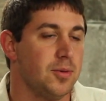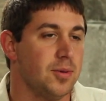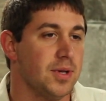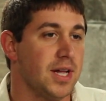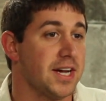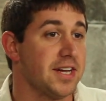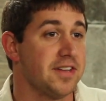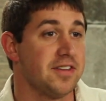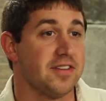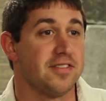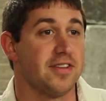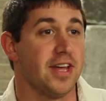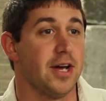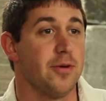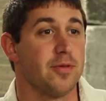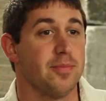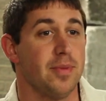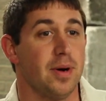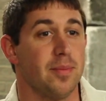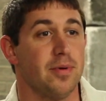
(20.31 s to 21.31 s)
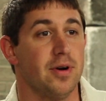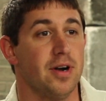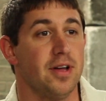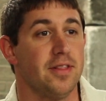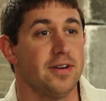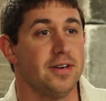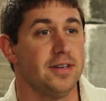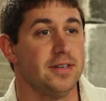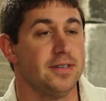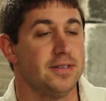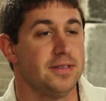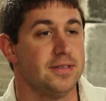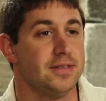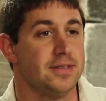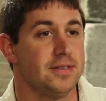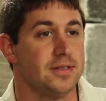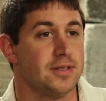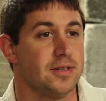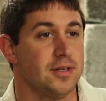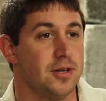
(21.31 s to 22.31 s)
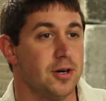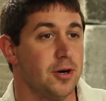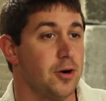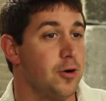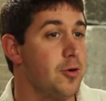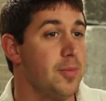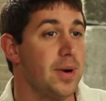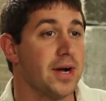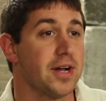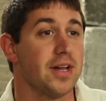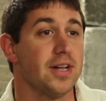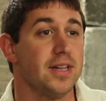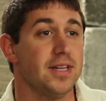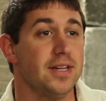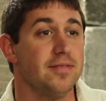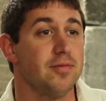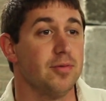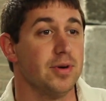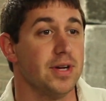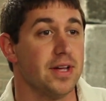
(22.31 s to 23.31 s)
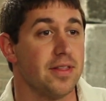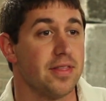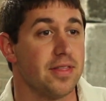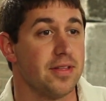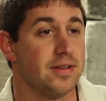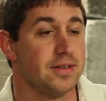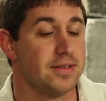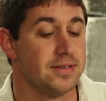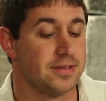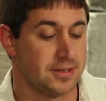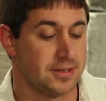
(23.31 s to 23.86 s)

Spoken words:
Will I get to stay with my brother? Or who am I gonna live with?